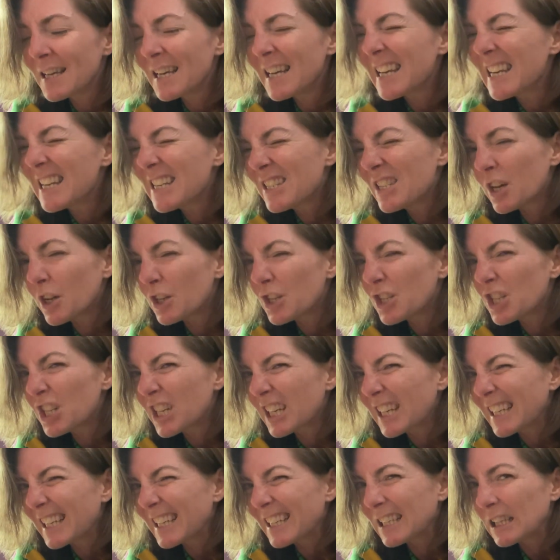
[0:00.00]

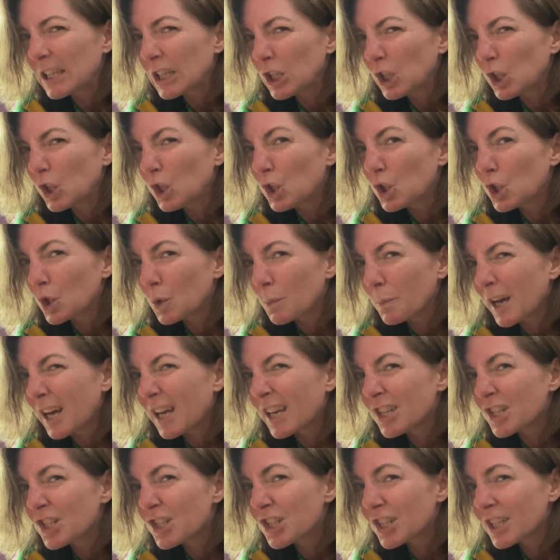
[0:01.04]
indulging in a little too
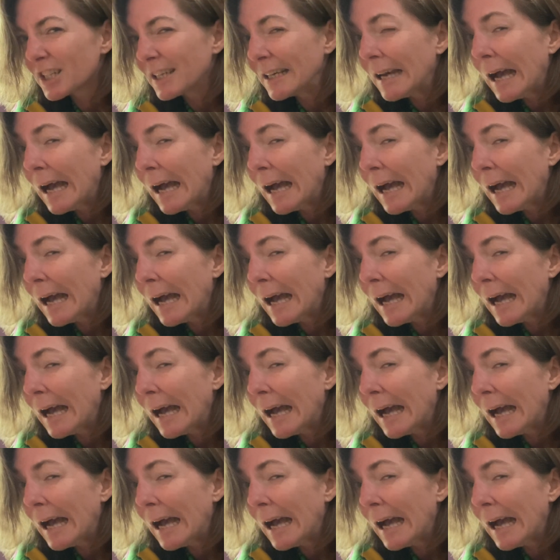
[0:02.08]
much?